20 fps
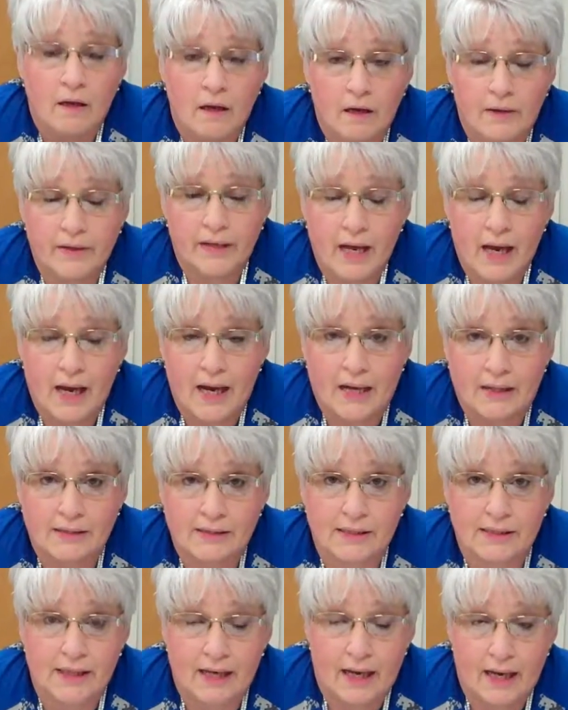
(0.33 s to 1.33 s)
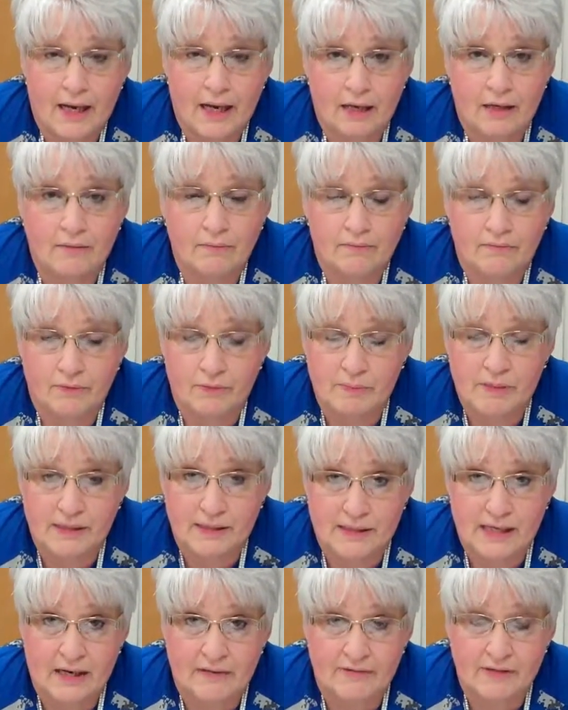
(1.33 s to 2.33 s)
Okay, today for
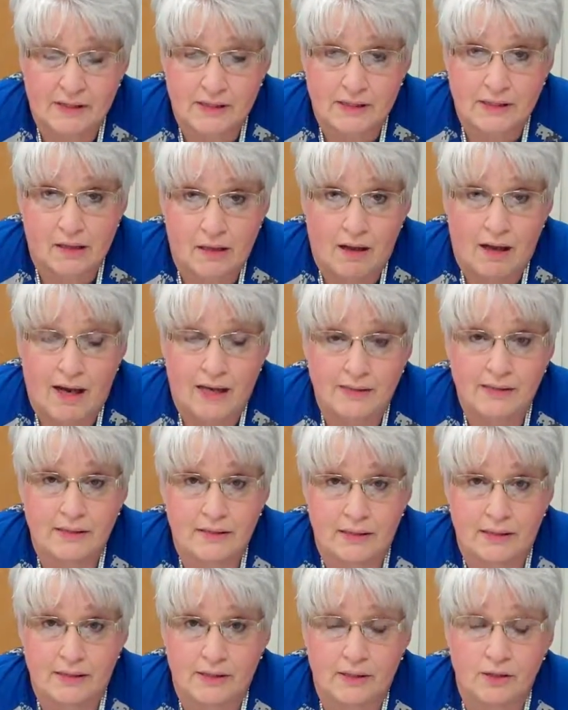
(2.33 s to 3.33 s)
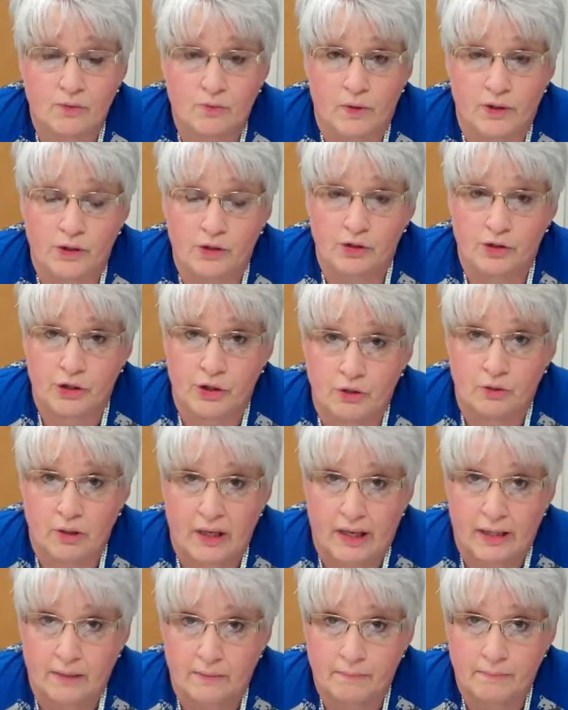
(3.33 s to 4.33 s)
Miss Davis's class, this is what you're
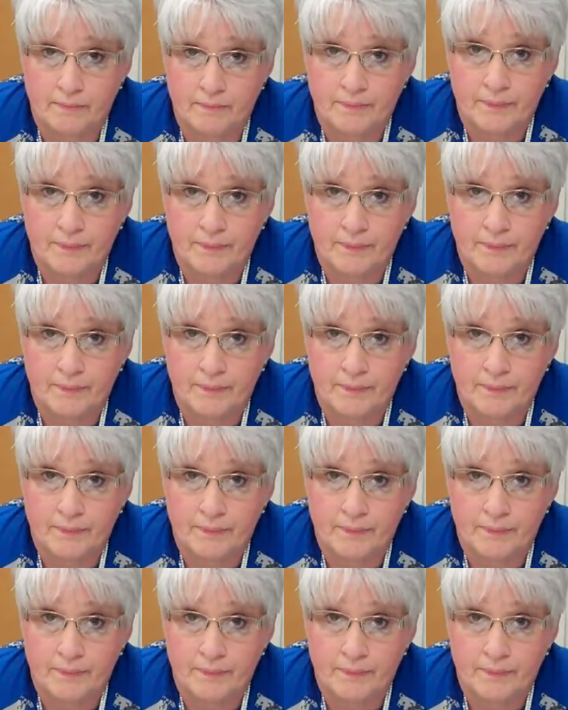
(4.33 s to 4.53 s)
doing.